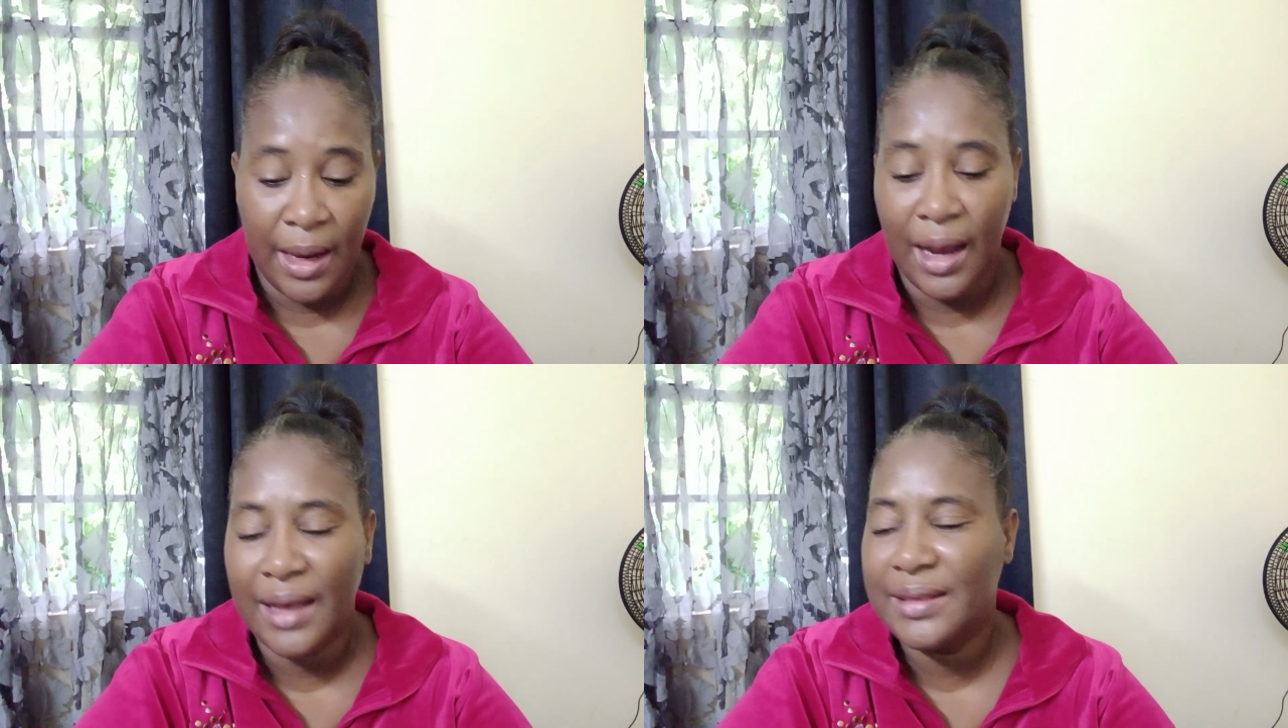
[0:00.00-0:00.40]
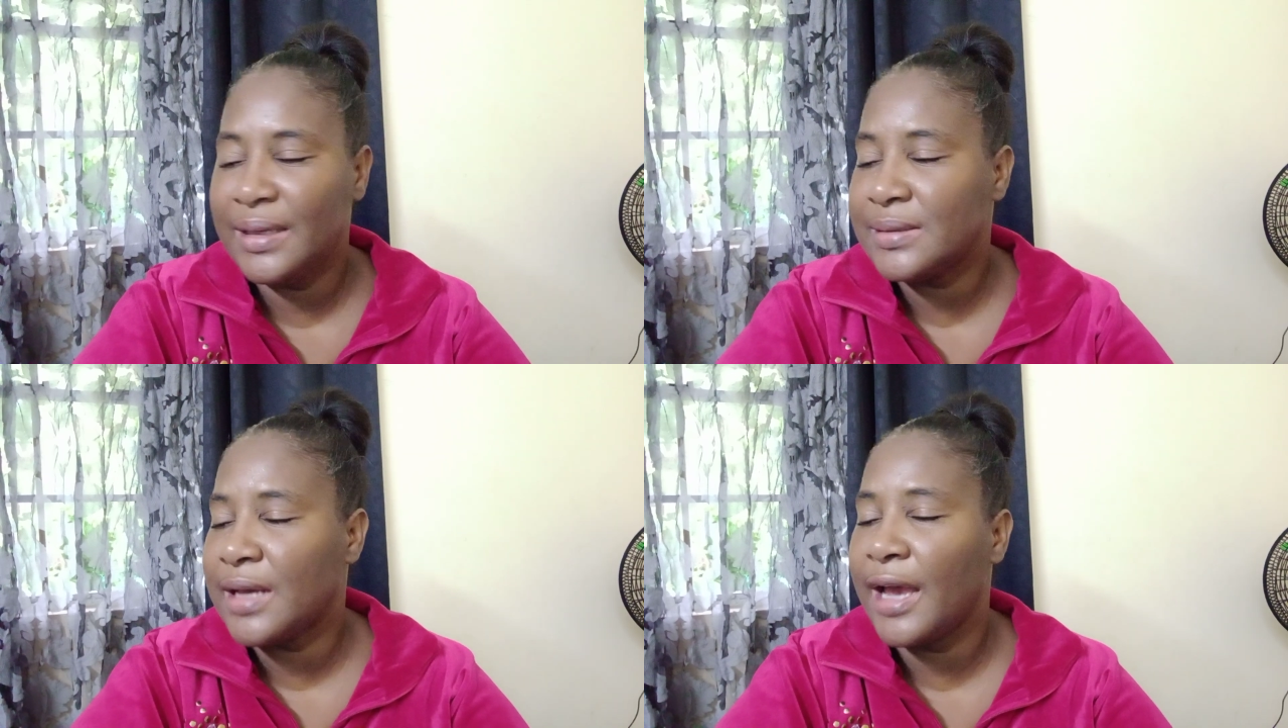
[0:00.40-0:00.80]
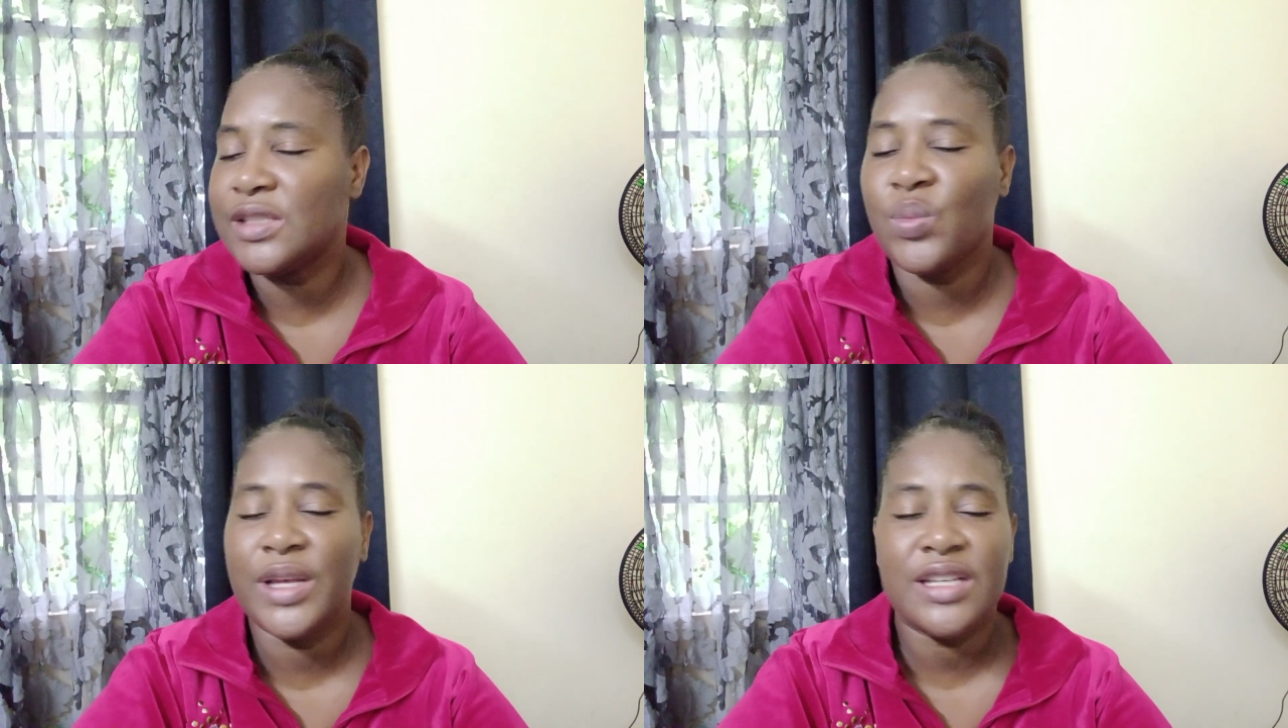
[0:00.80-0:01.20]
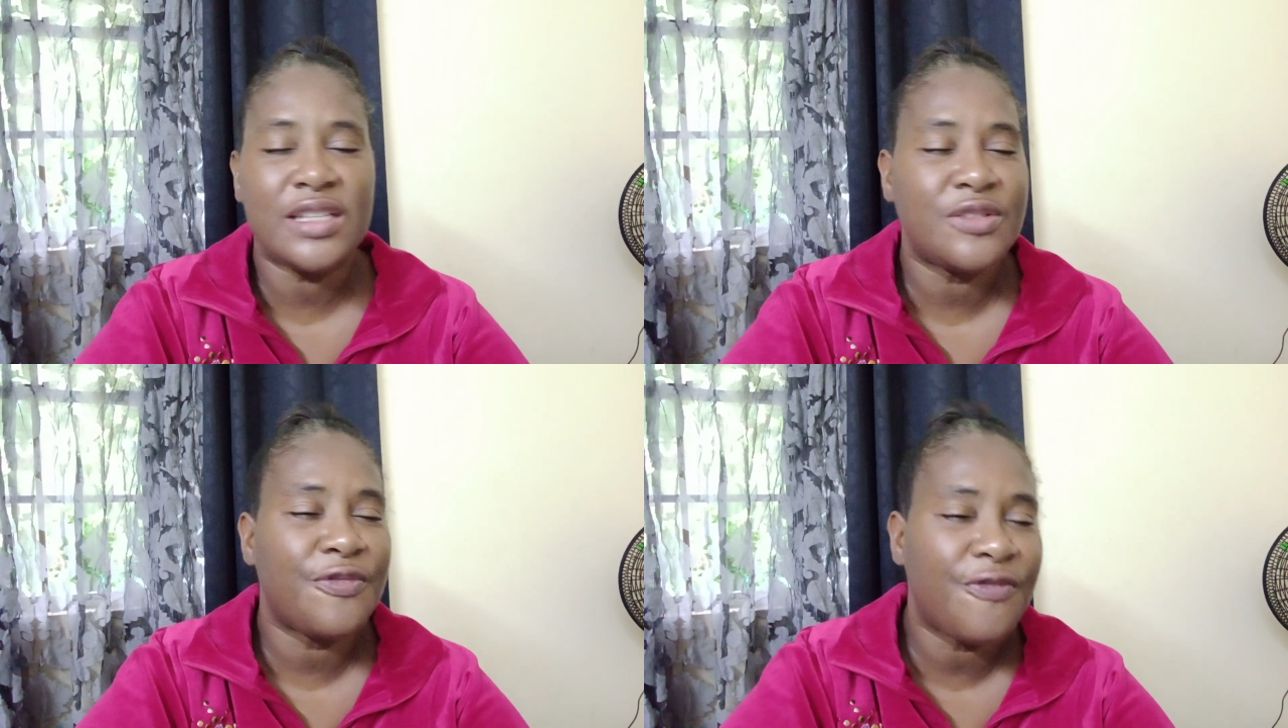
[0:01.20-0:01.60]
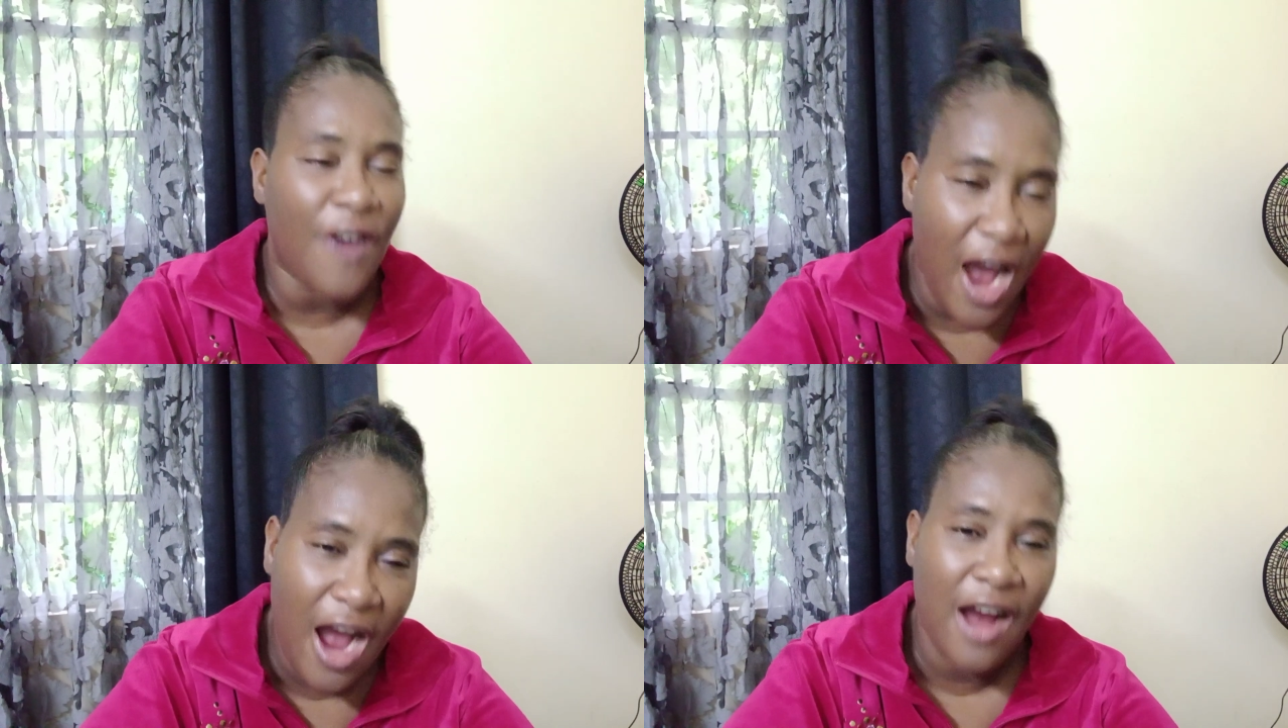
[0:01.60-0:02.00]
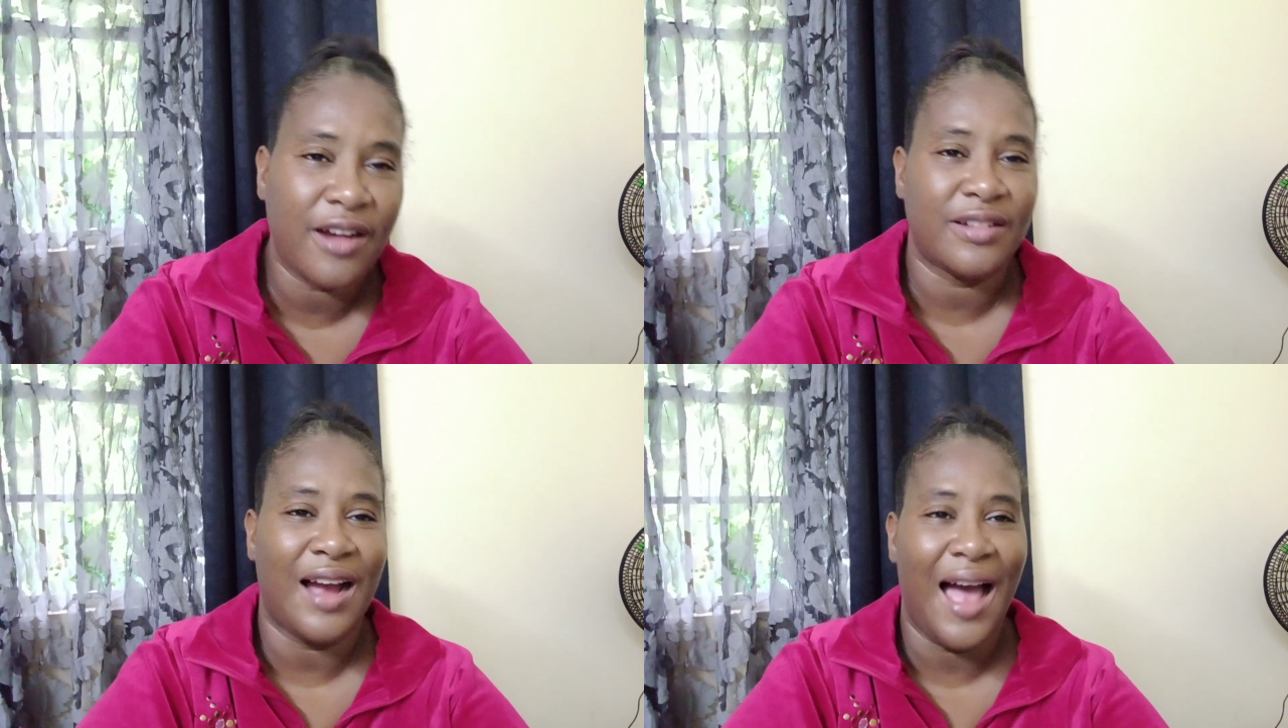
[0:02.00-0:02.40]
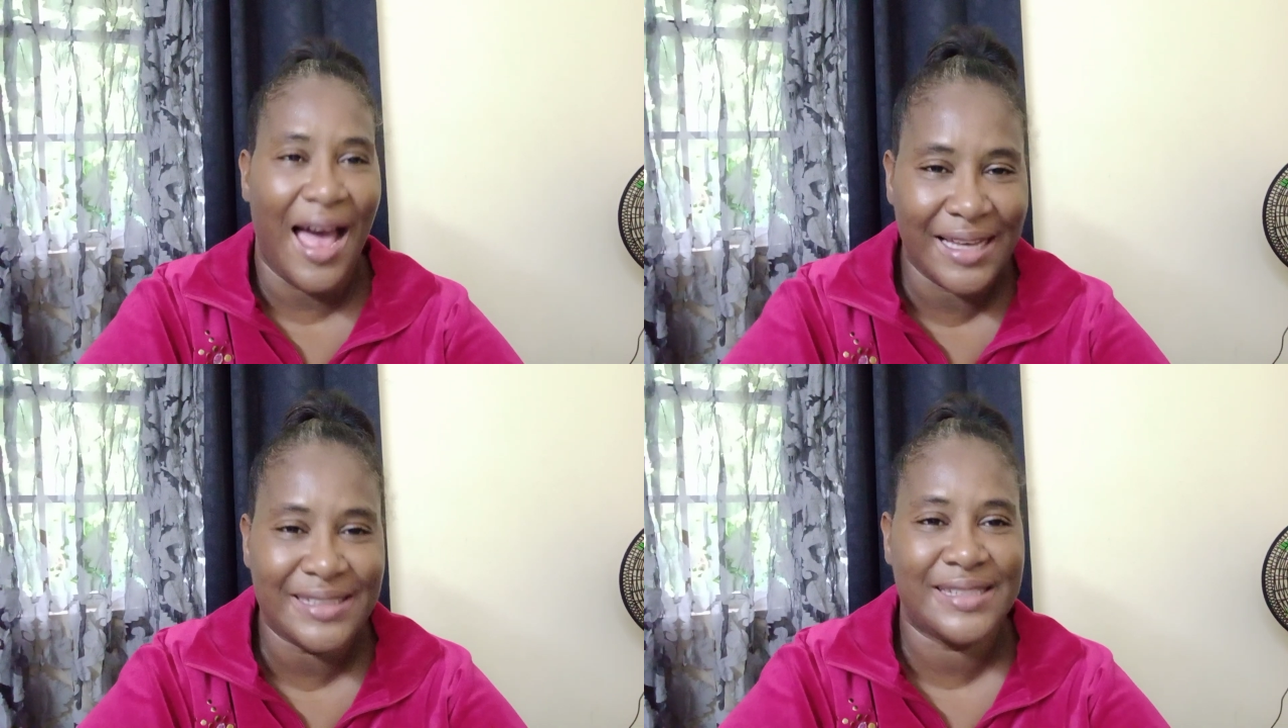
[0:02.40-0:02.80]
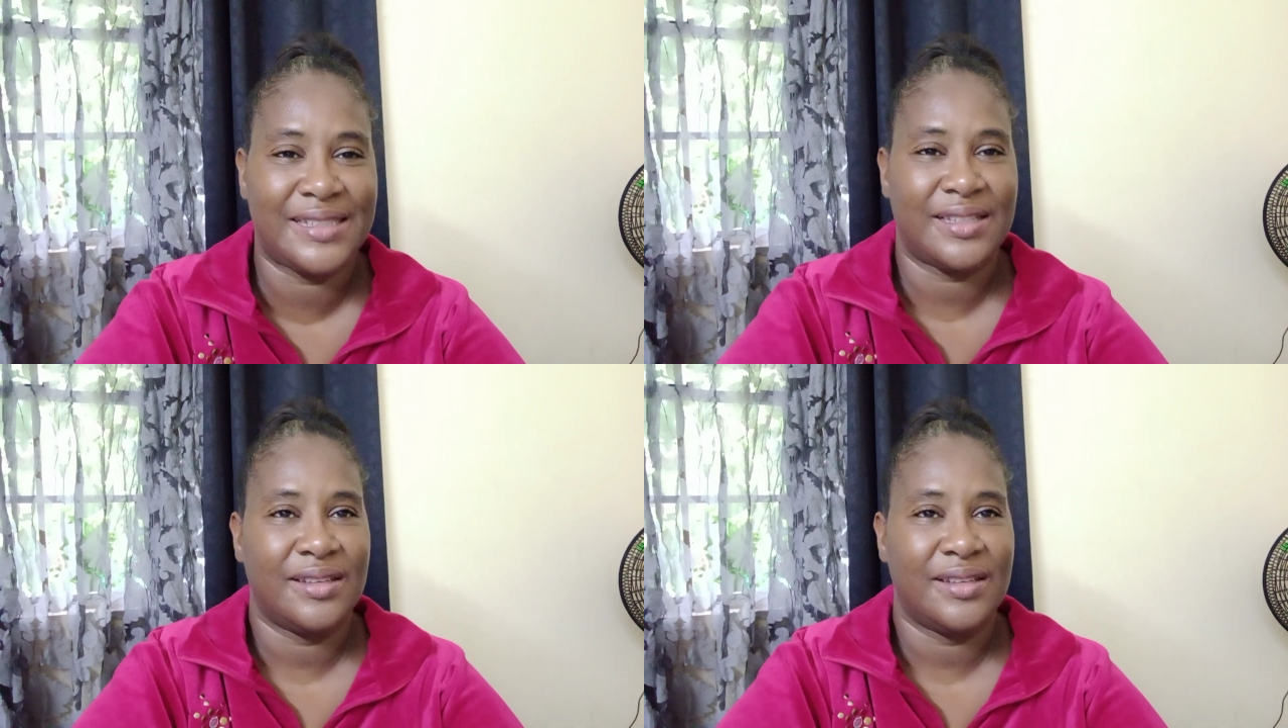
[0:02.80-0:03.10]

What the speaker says: and these guys went as far as